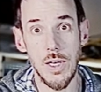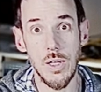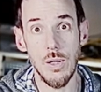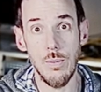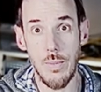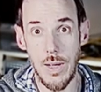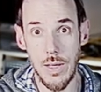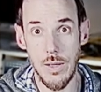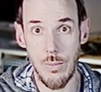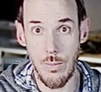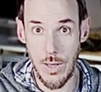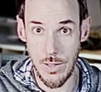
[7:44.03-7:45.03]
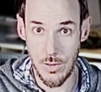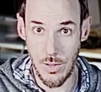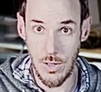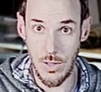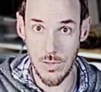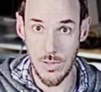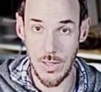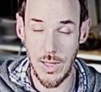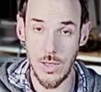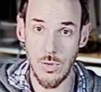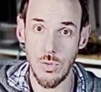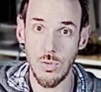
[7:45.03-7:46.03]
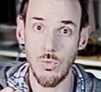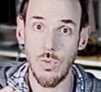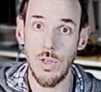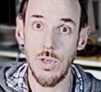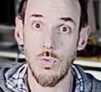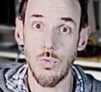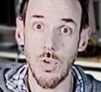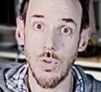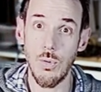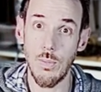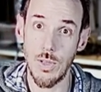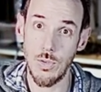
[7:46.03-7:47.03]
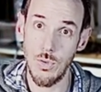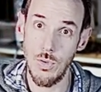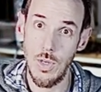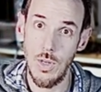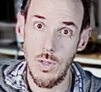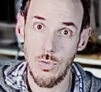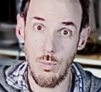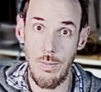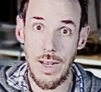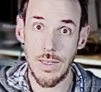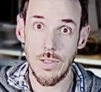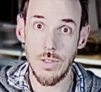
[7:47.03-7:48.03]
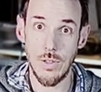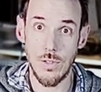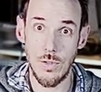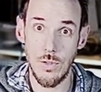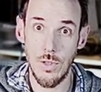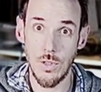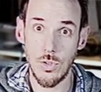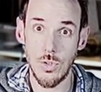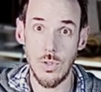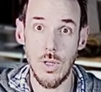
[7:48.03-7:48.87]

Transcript: in my masterclass that I could really recommend you to buy it. It's not